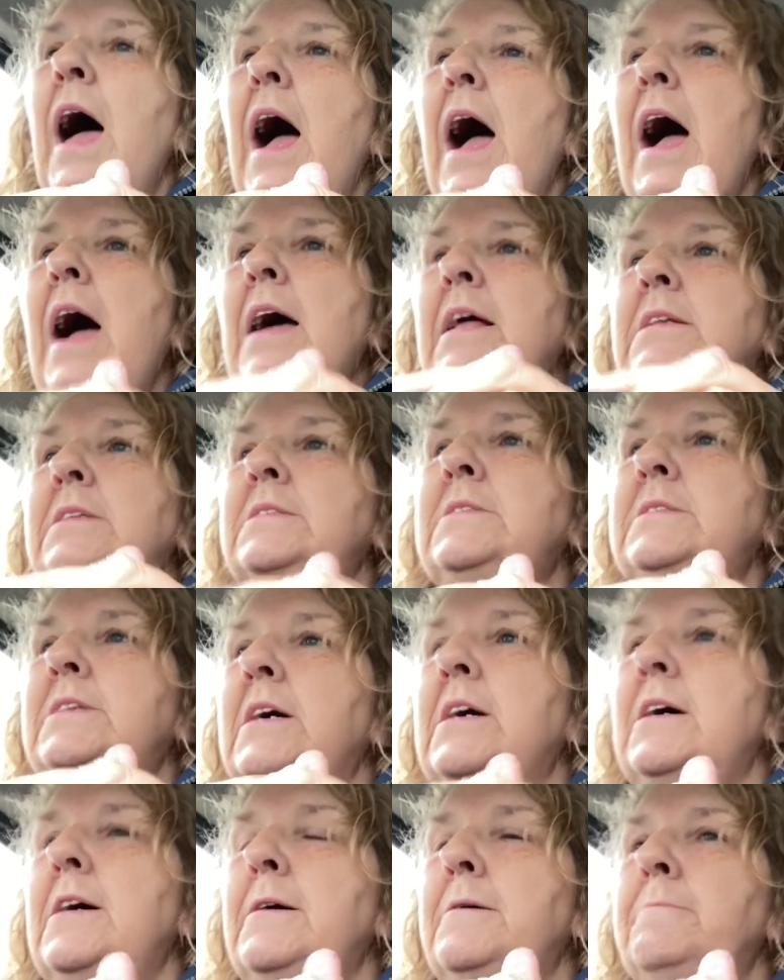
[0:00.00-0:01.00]
And
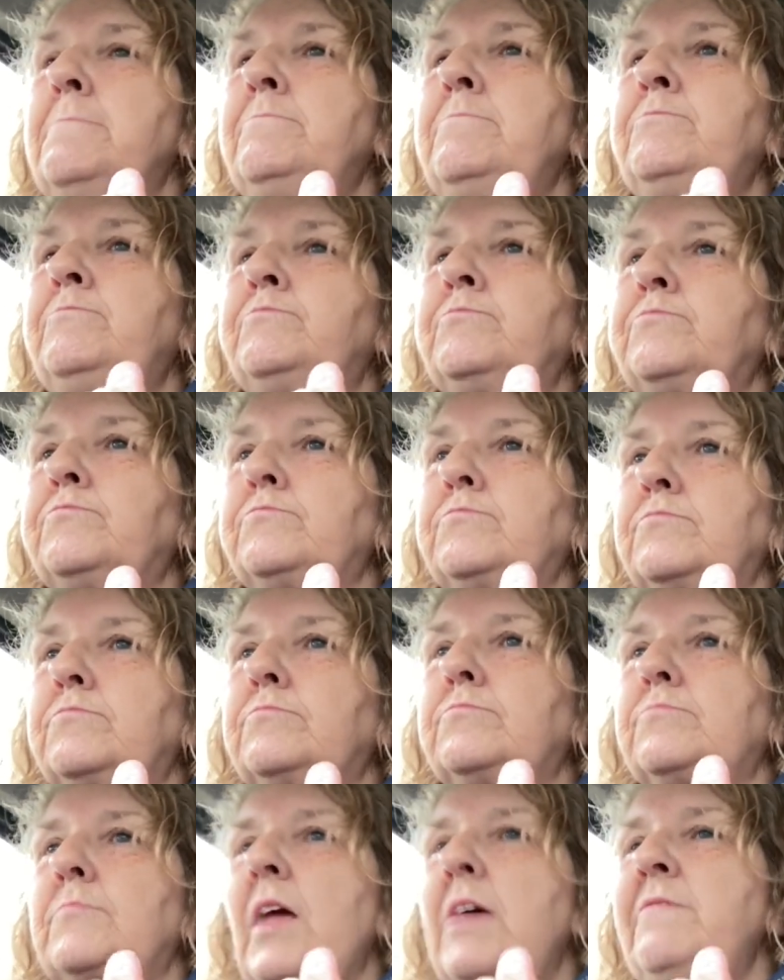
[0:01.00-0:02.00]
um,
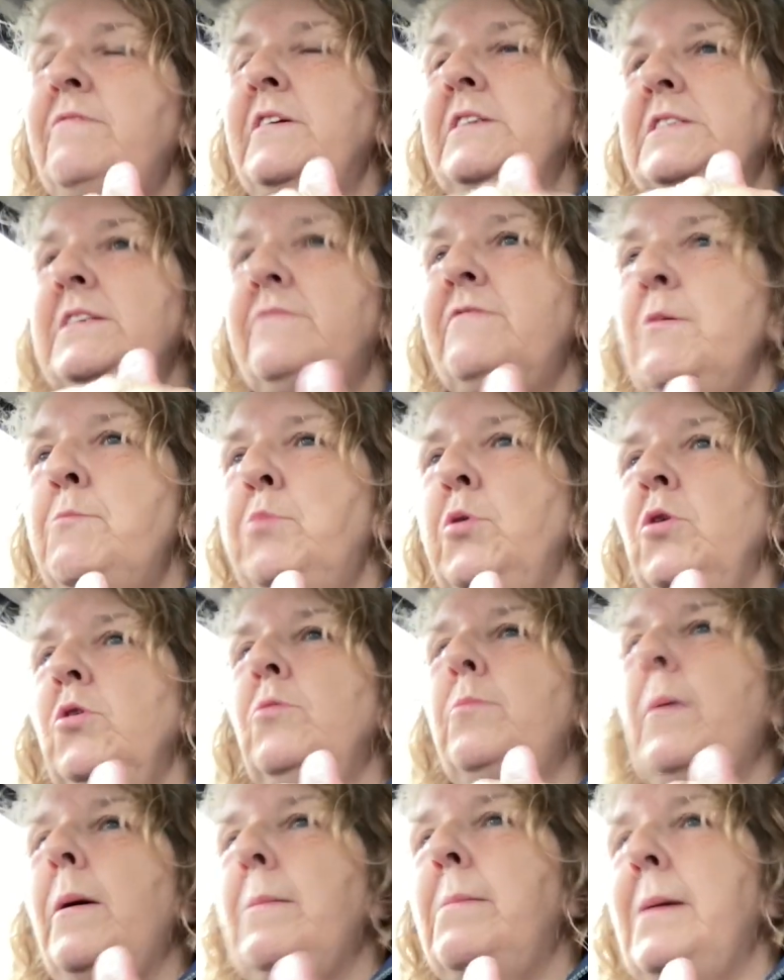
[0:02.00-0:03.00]
in fact, if I pull
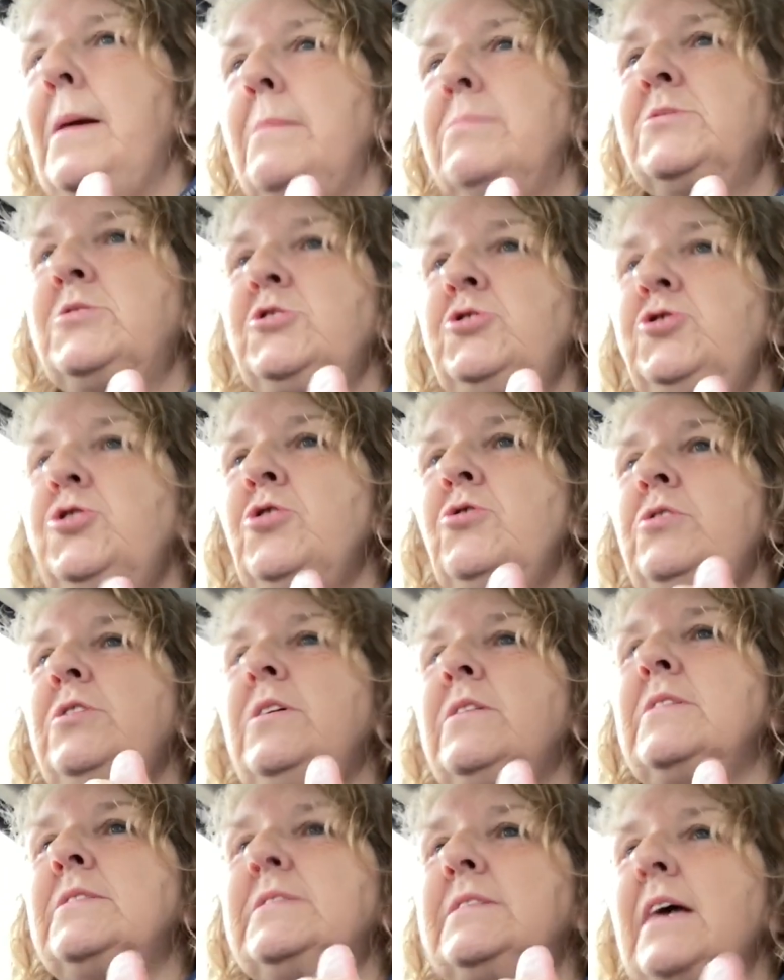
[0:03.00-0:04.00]
up, I'll be able to show you
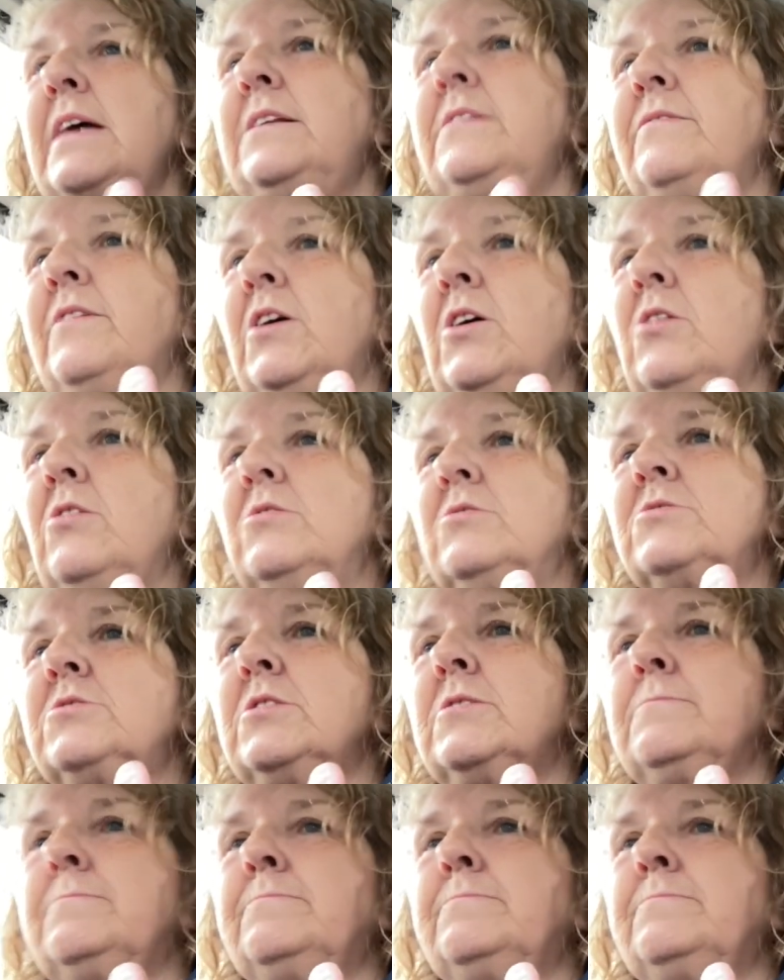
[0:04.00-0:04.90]
the said vase.